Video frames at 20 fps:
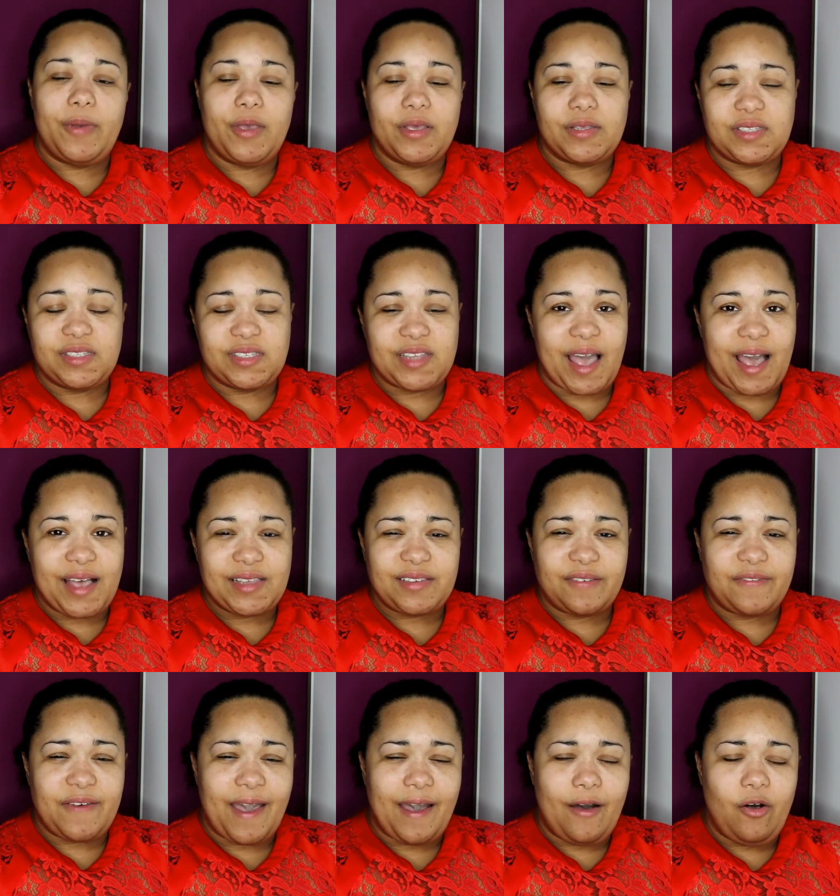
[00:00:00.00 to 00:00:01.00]
person to
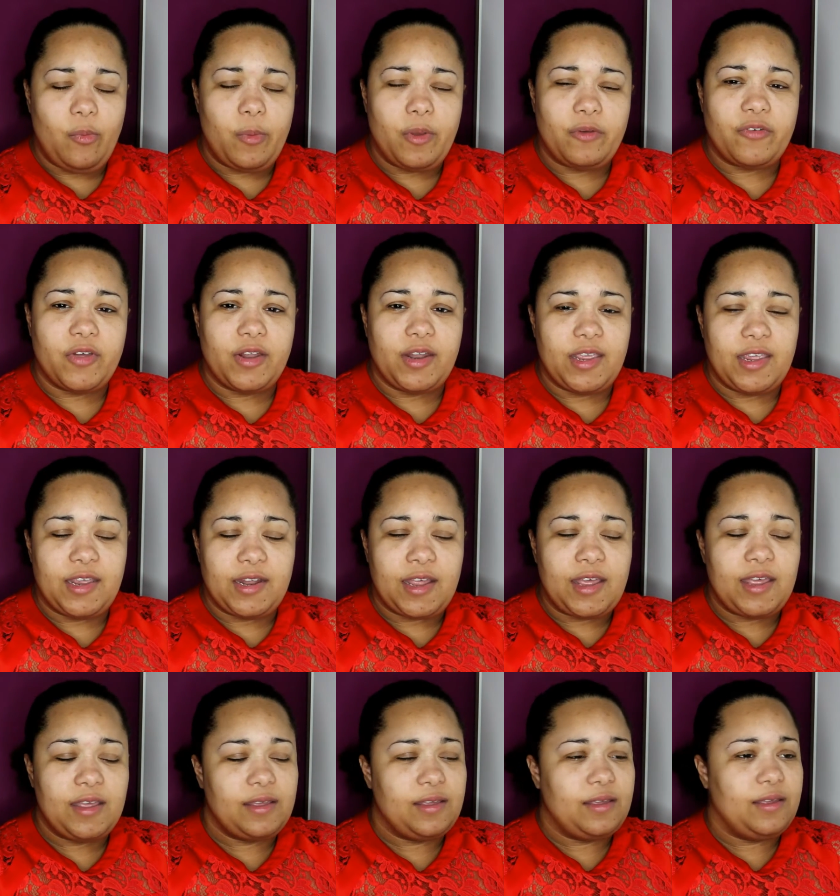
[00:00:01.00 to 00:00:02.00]
ask for help if I need
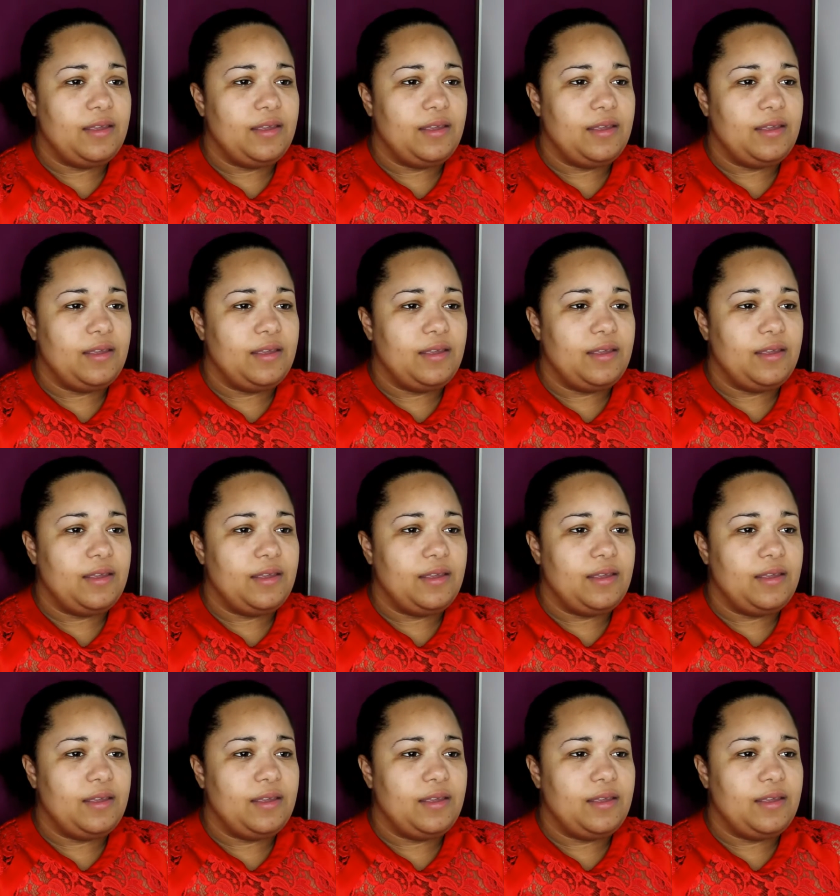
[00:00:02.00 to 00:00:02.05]
it,